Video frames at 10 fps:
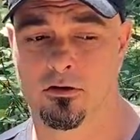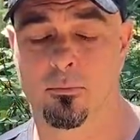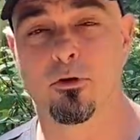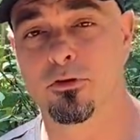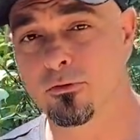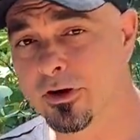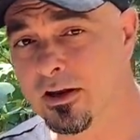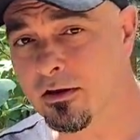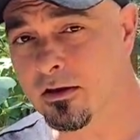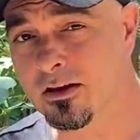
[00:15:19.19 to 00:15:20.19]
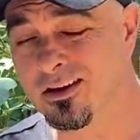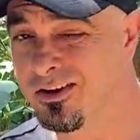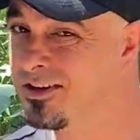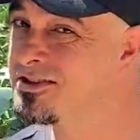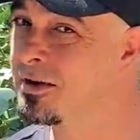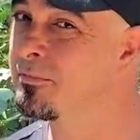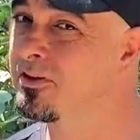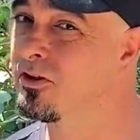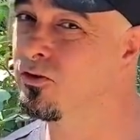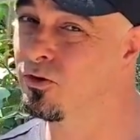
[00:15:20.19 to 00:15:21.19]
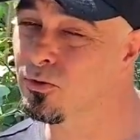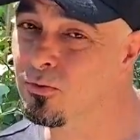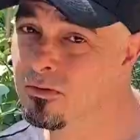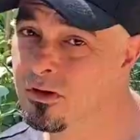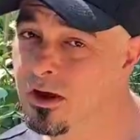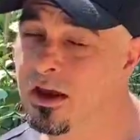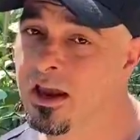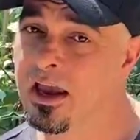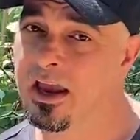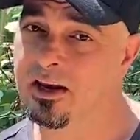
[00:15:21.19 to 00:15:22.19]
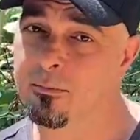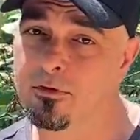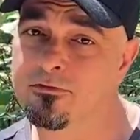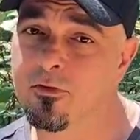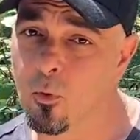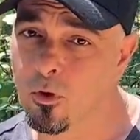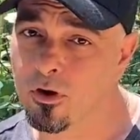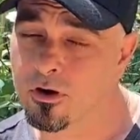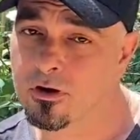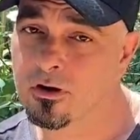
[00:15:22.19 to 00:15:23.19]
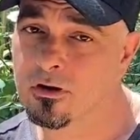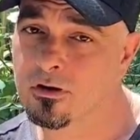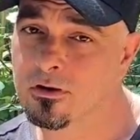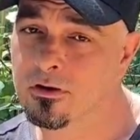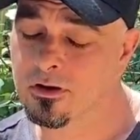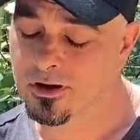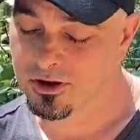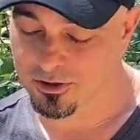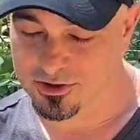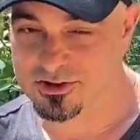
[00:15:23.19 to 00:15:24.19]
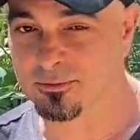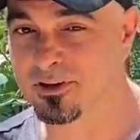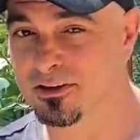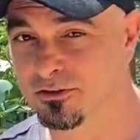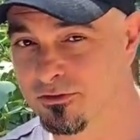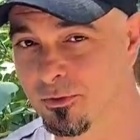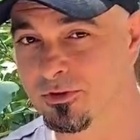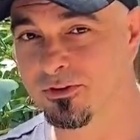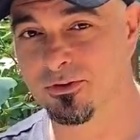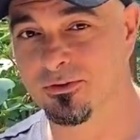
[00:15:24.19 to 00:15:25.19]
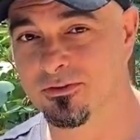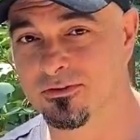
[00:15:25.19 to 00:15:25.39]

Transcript: Number 3, you need something to do. And number 4, you need something to look forward to.